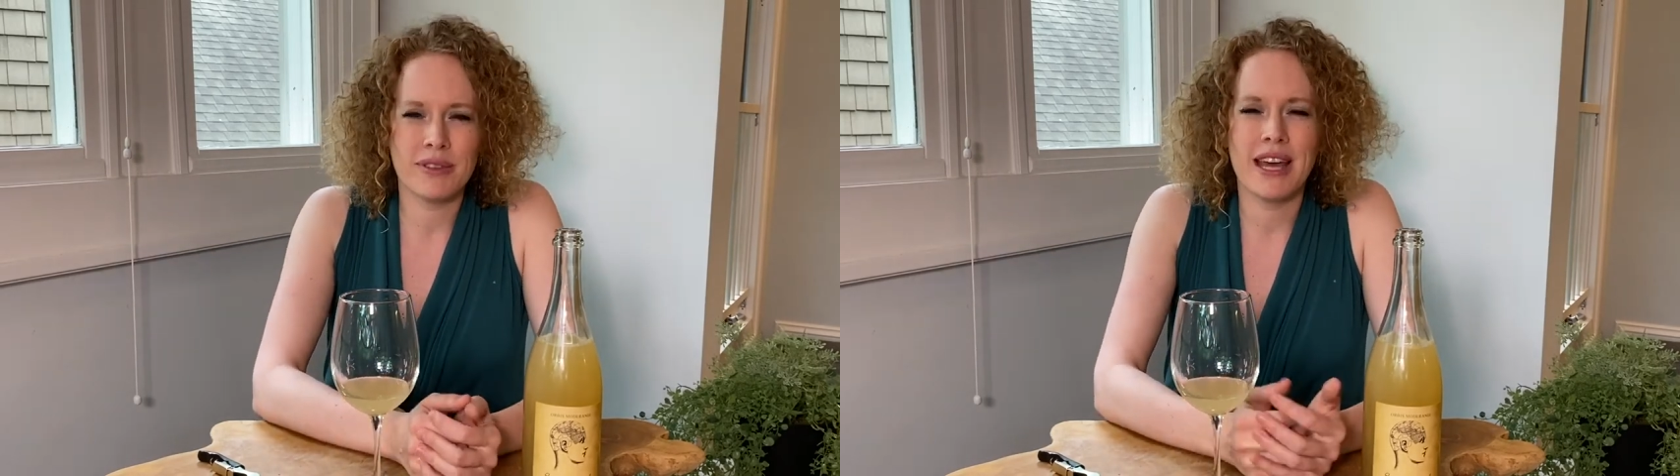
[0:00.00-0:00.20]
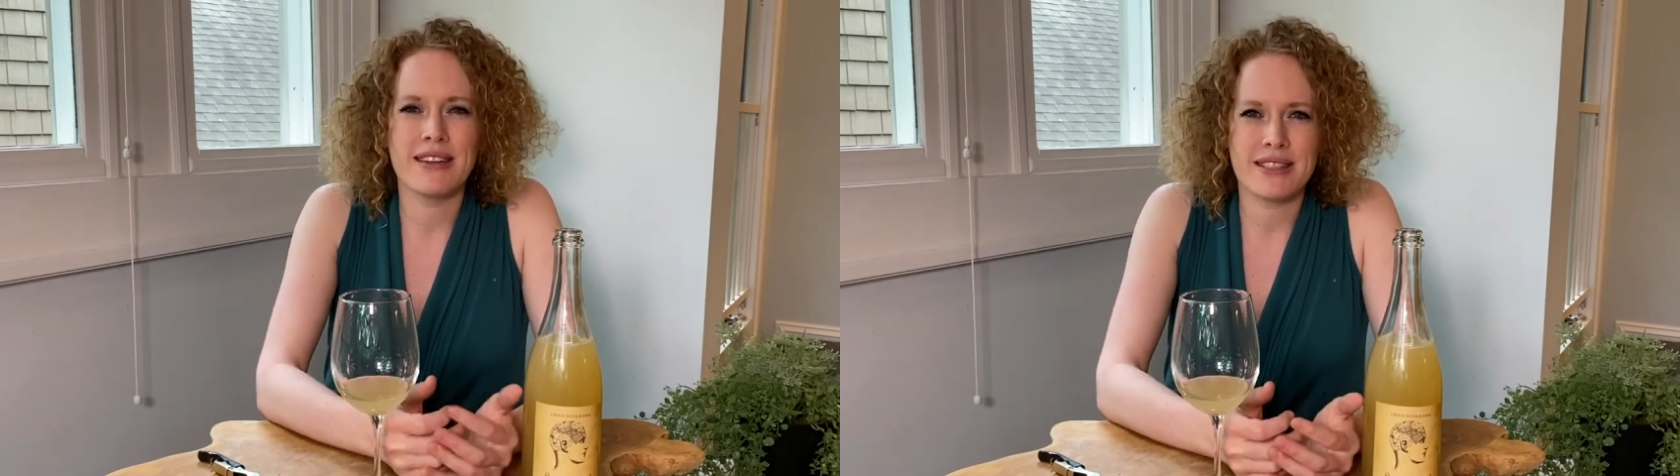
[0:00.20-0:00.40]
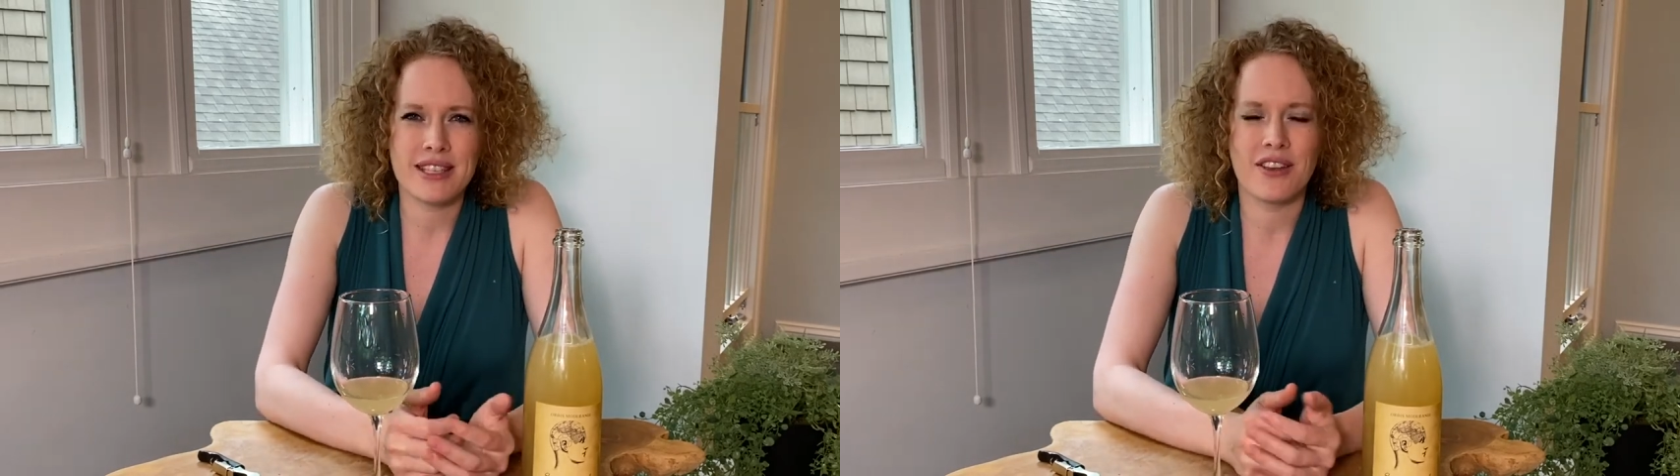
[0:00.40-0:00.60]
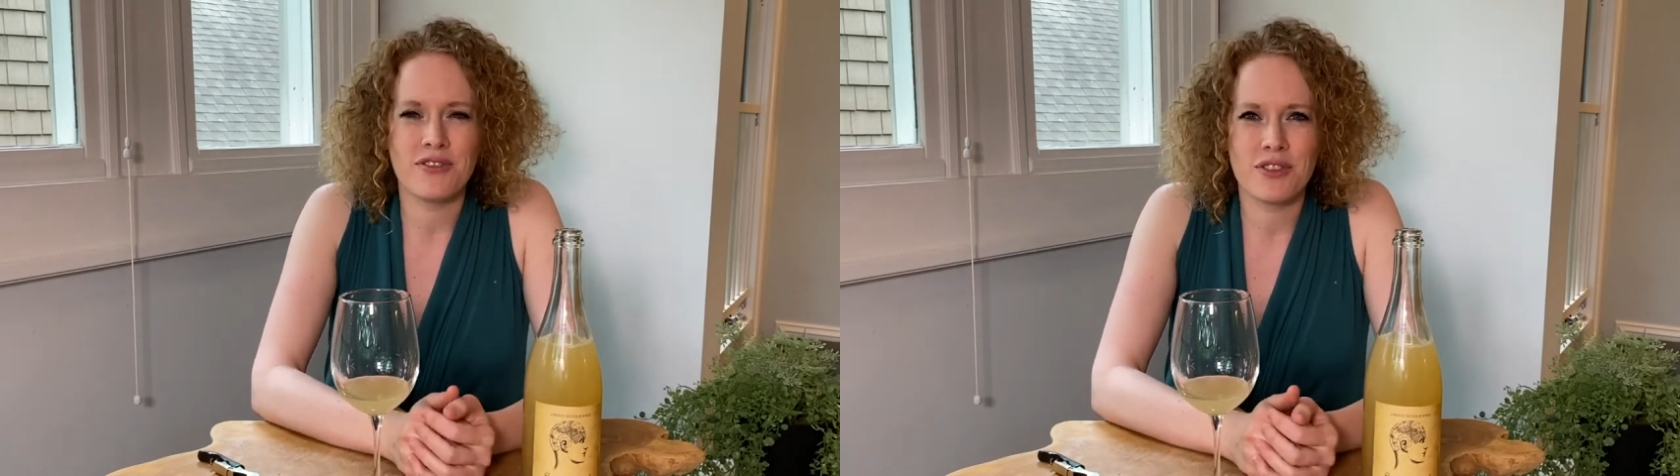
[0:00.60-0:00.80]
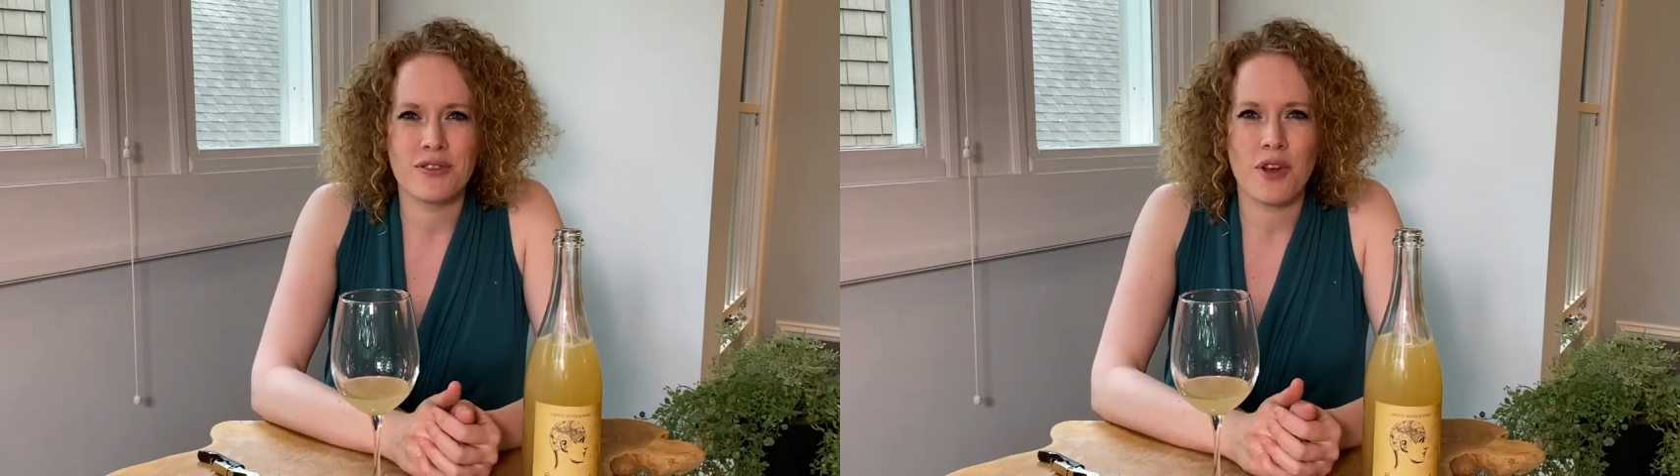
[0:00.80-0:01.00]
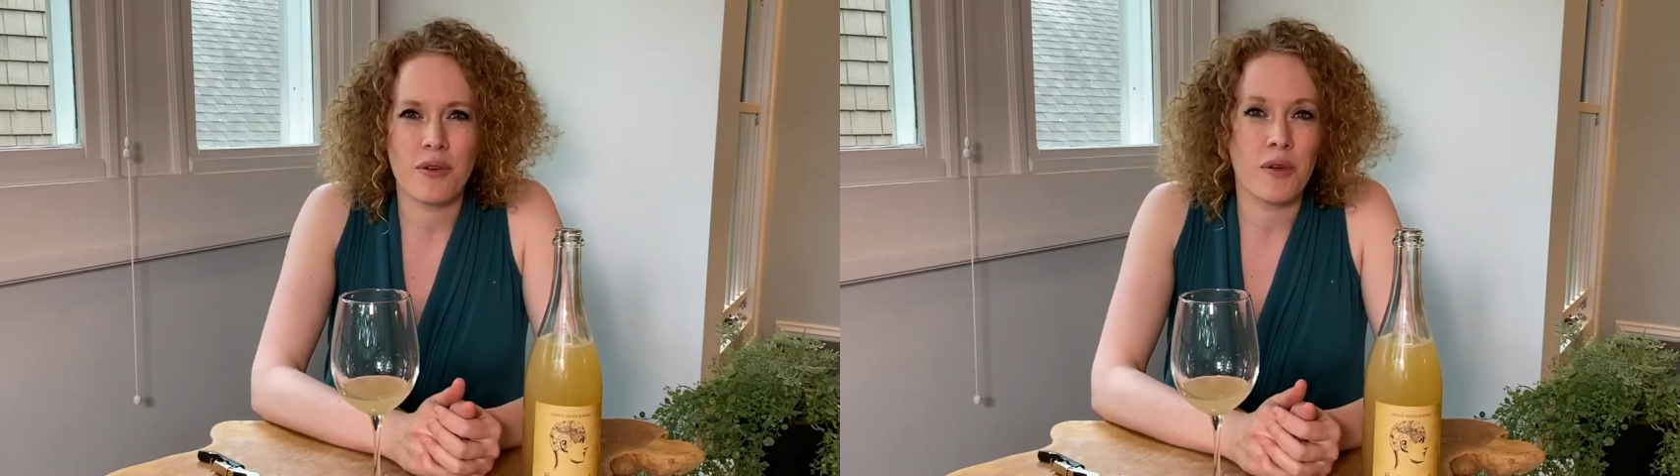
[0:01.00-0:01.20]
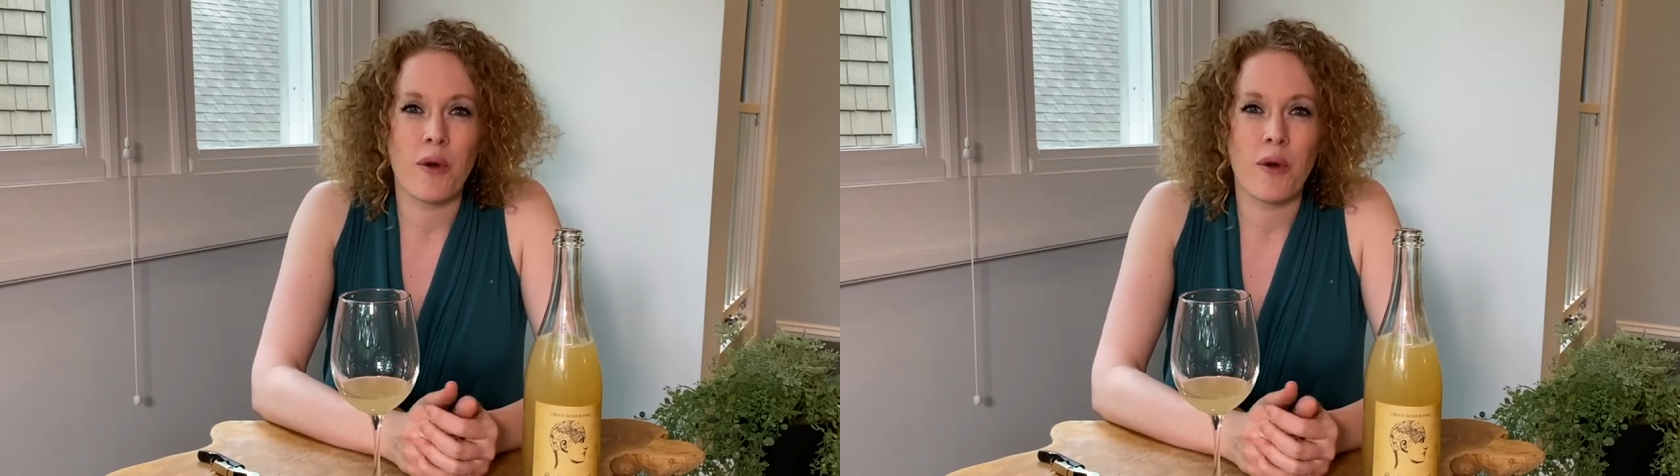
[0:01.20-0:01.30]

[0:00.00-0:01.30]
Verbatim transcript: lend itself to knowing